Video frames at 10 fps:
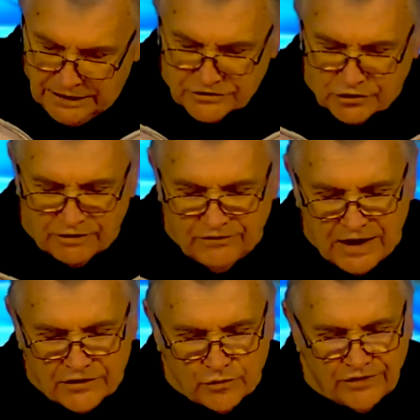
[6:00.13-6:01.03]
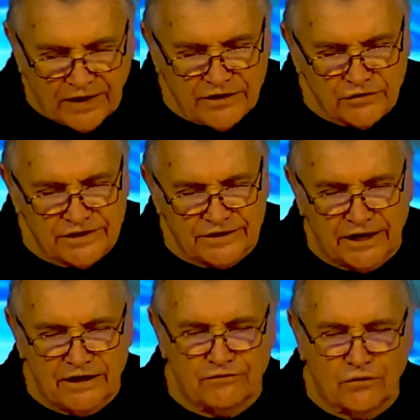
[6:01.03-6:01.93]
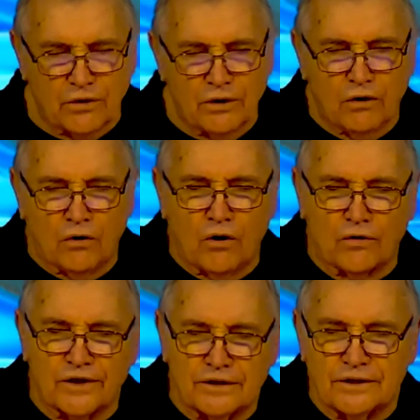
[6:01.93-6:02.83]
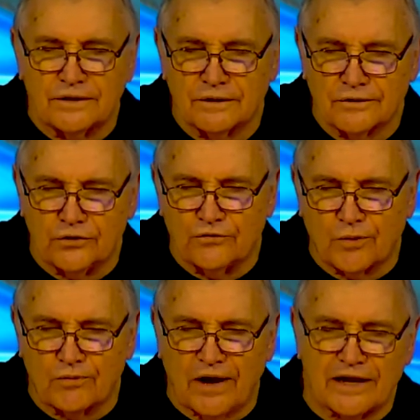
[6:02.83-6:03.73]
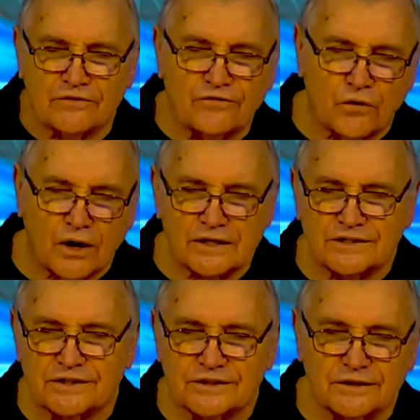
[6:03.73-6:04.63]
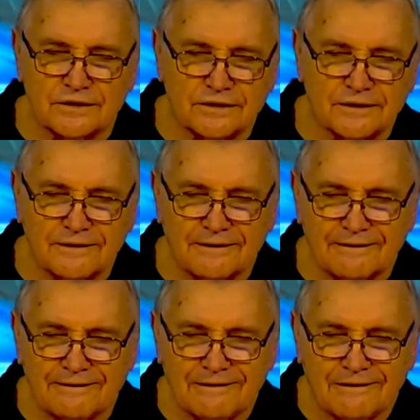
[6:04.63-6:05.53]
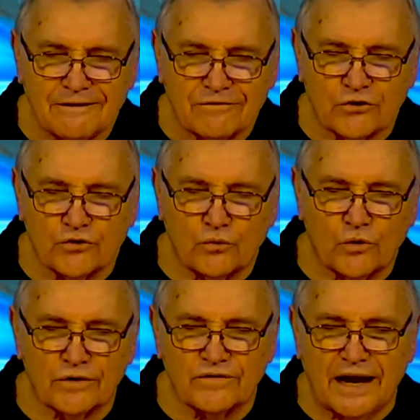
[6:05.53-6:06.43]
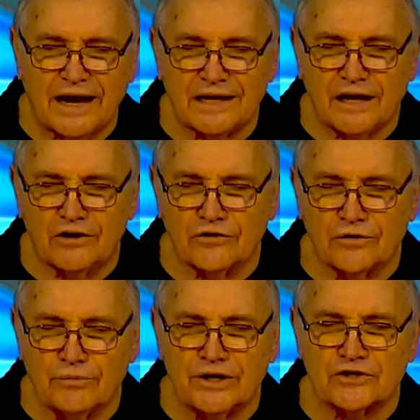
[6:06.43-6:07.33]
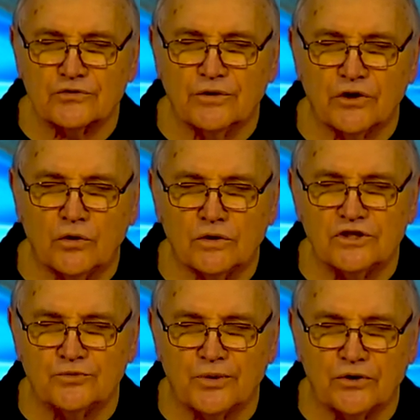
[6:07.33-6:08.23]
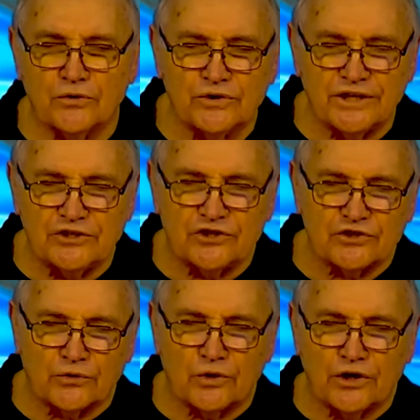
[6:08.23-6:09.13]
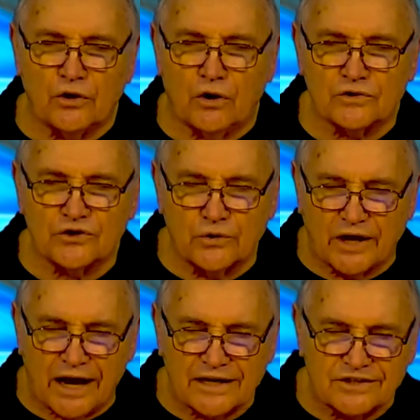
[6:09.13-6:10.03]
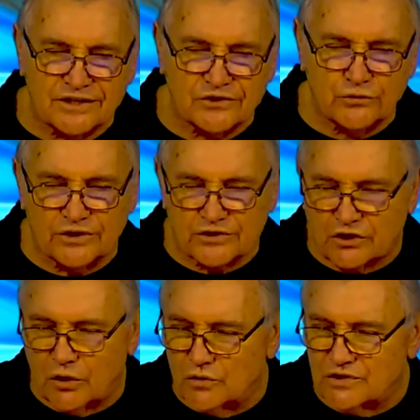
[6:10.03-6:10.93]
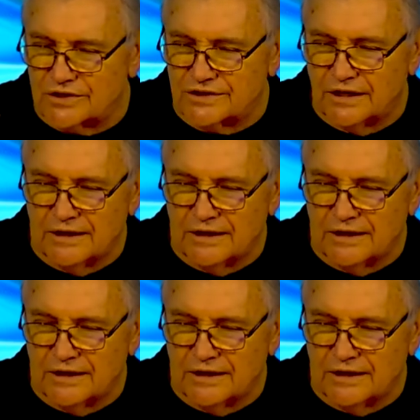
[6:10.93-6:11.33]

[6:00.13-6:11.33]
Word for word: So, our Father, we thank you today for all that you've provided for us through the Word of God, under the ministry of the Holy Spirit, who teaches and recalls, who guides us, who discloses,